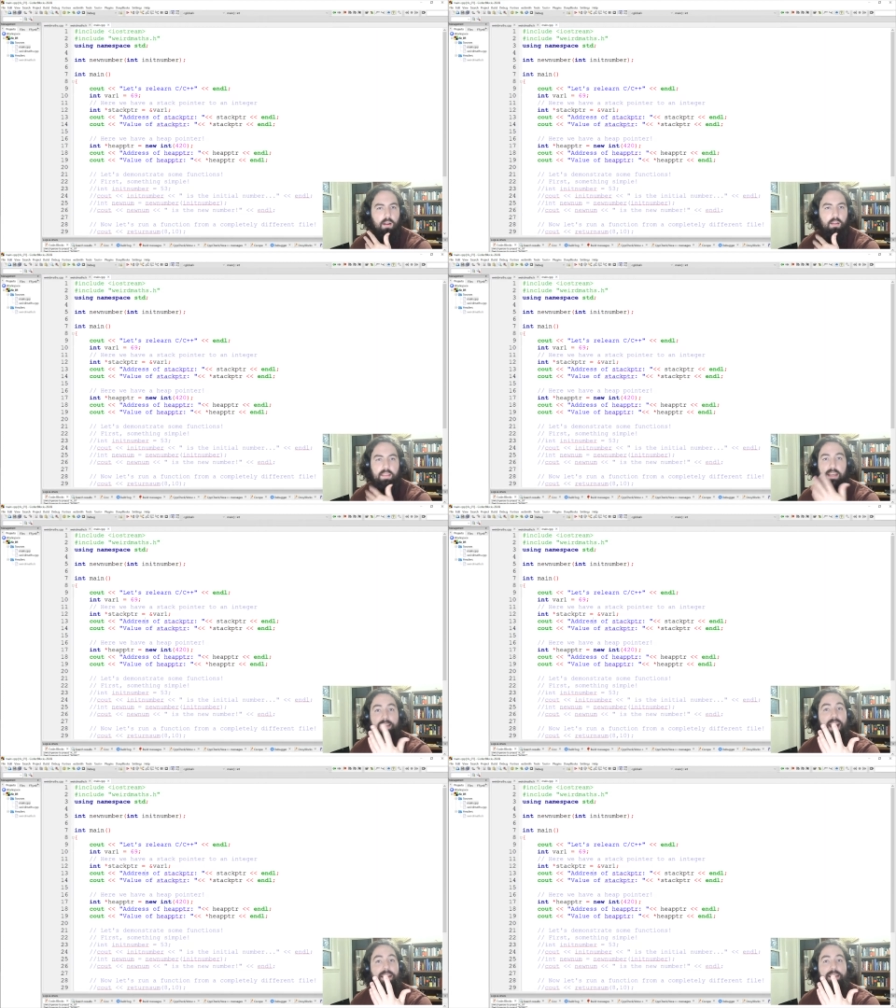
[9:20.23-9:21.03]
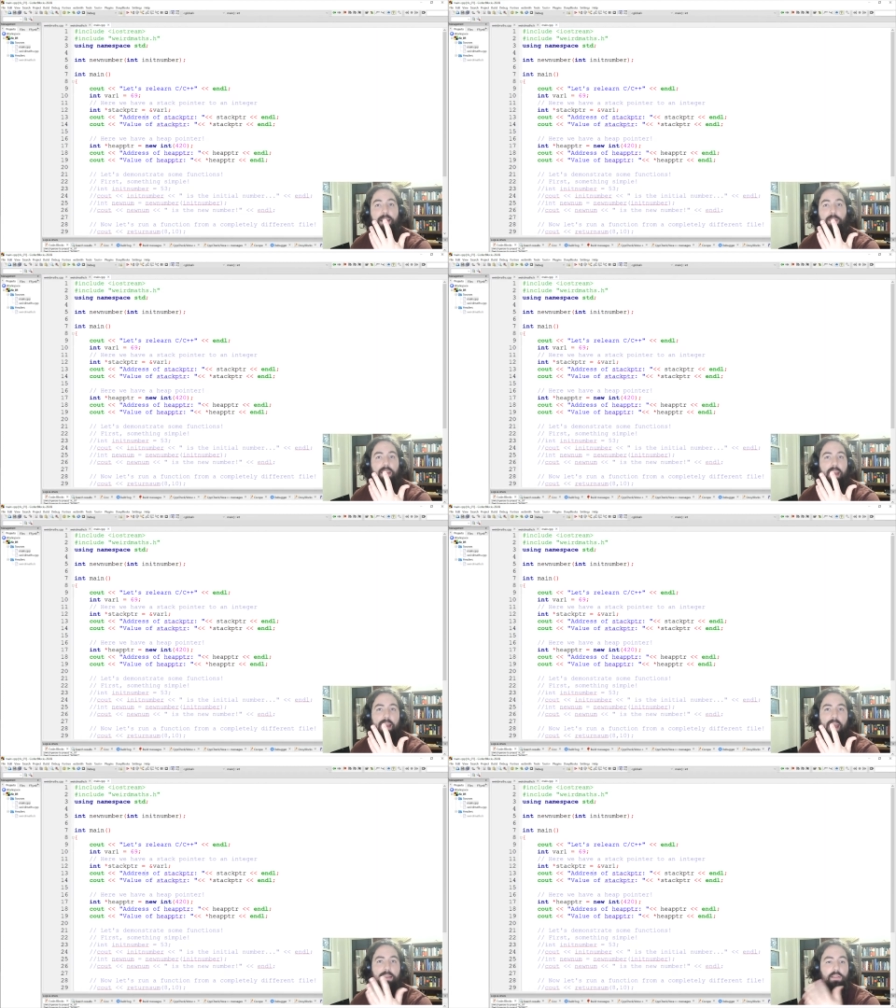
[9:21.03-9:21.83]
the exact same thing
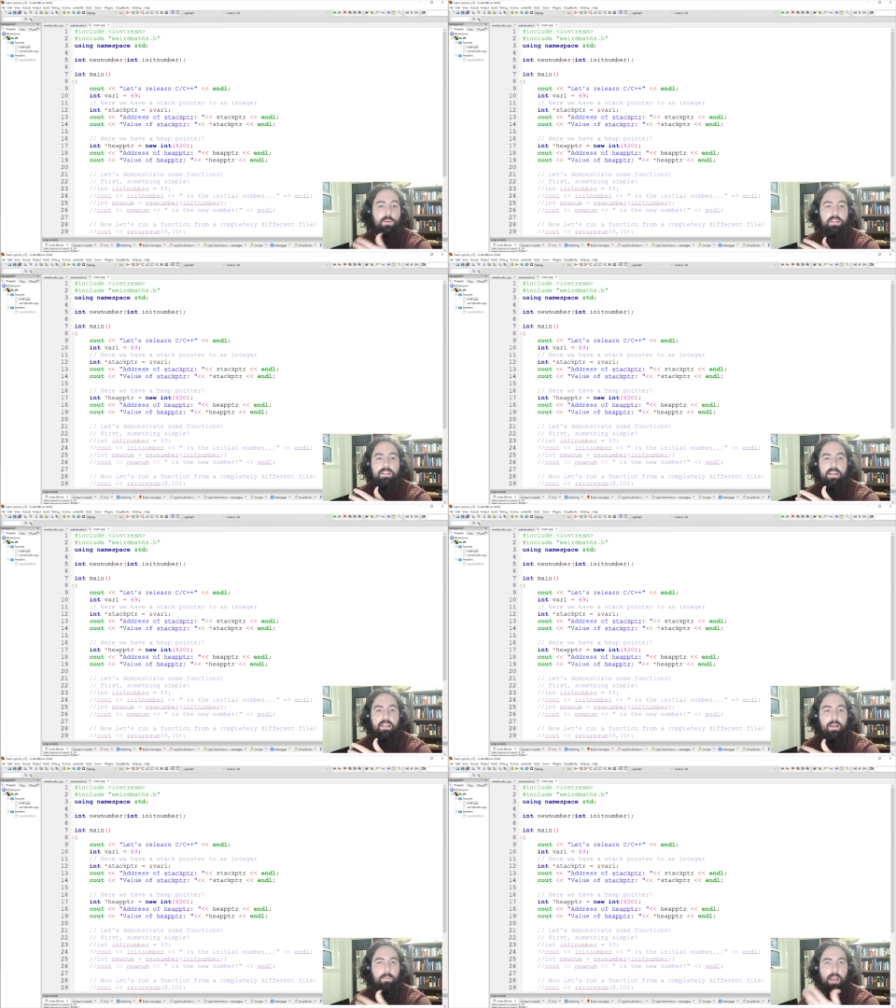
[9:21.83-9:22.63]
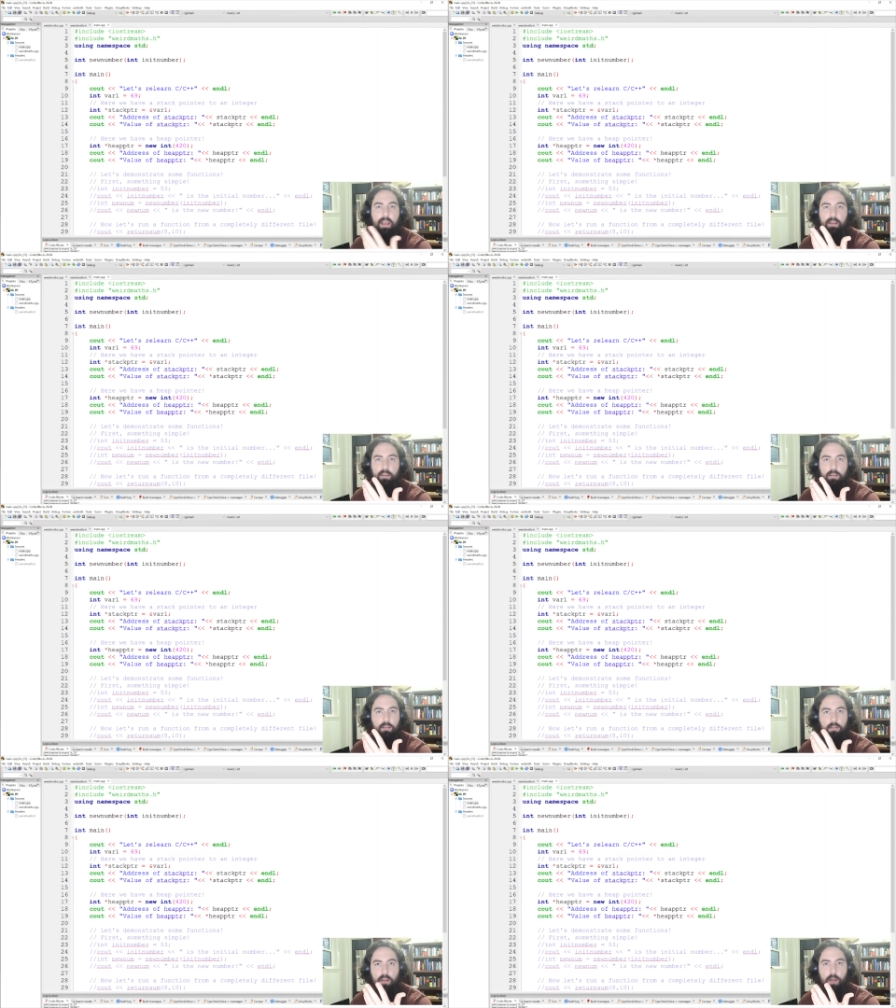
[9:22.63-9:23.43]
as you would see them in
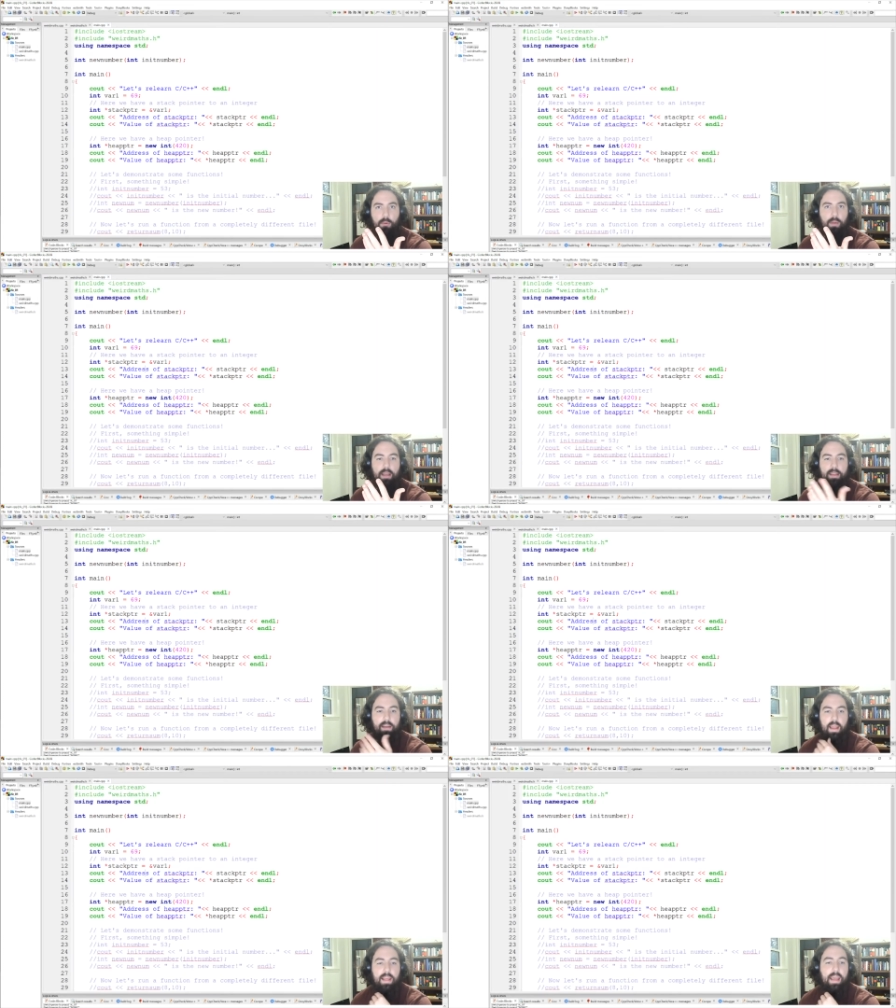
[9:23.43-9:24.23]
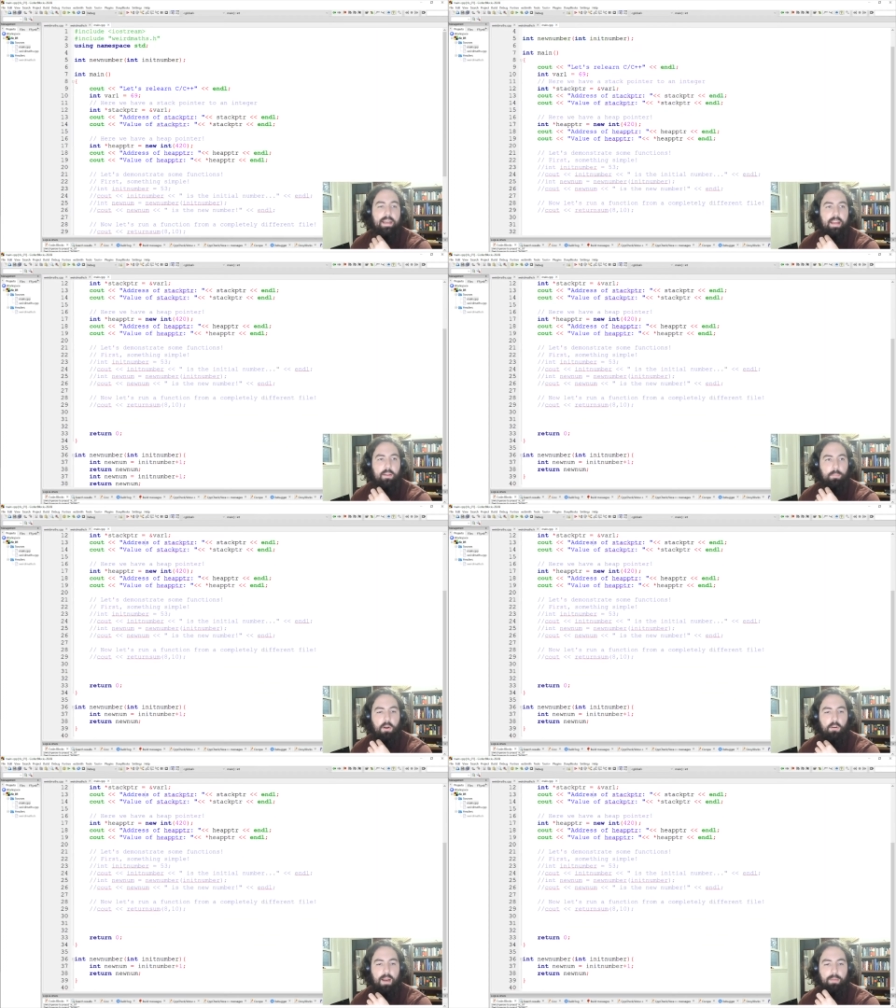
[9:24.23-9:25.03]
any other
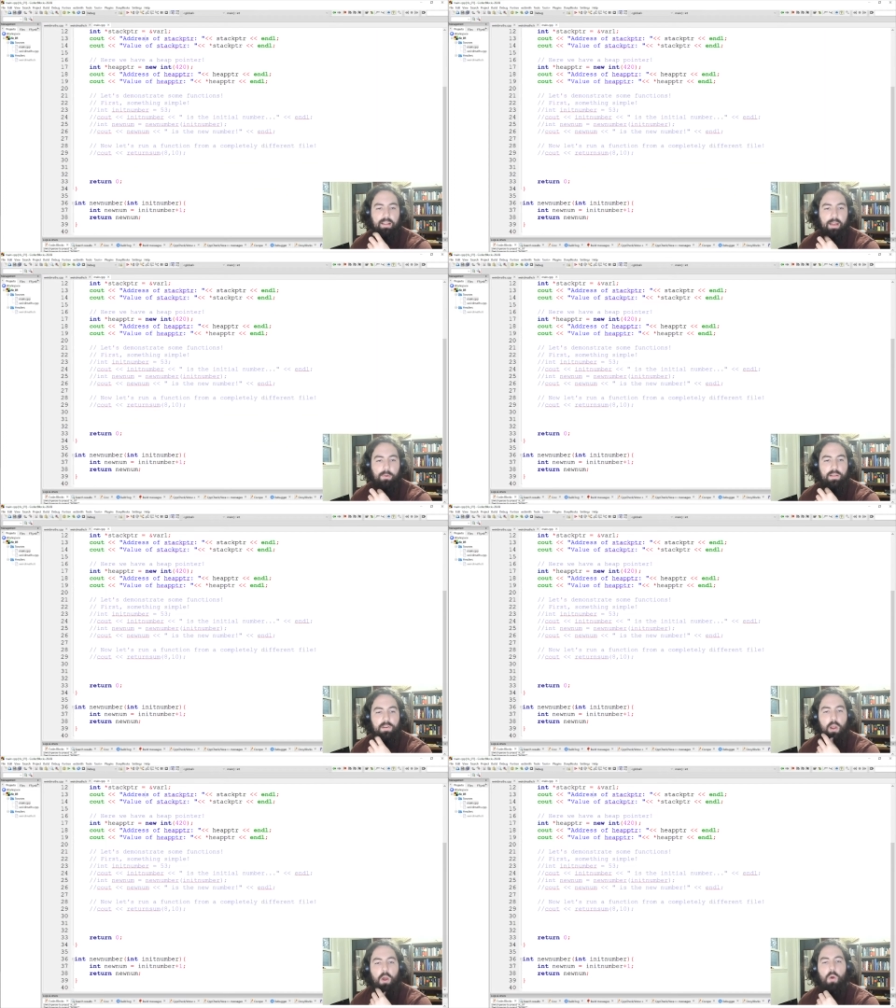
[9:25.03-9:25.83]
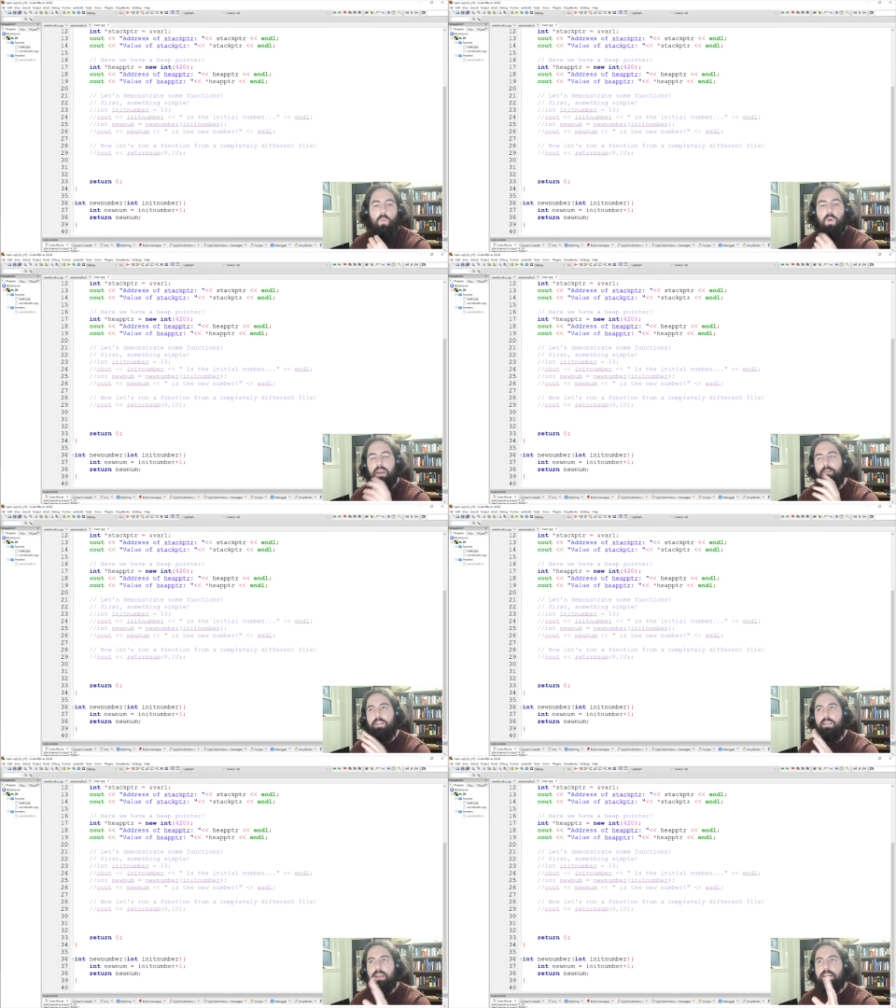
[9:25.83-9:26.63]
programming language. One of the
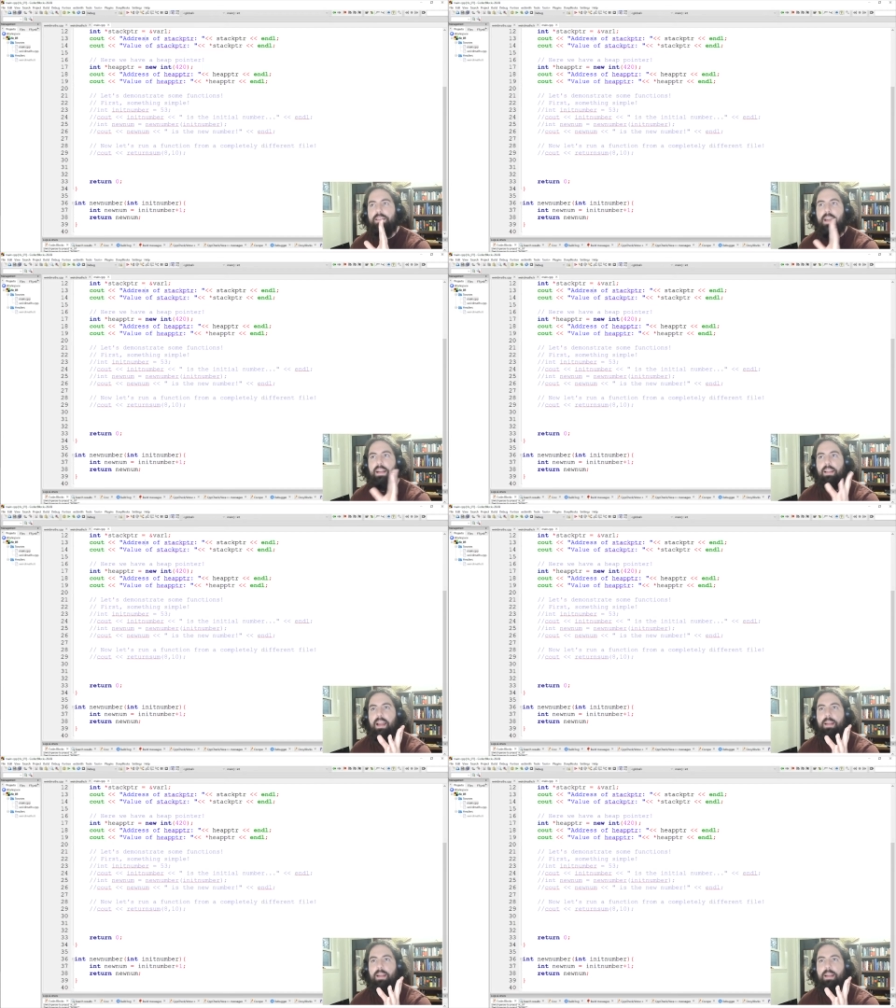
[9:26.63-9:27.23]
things that I like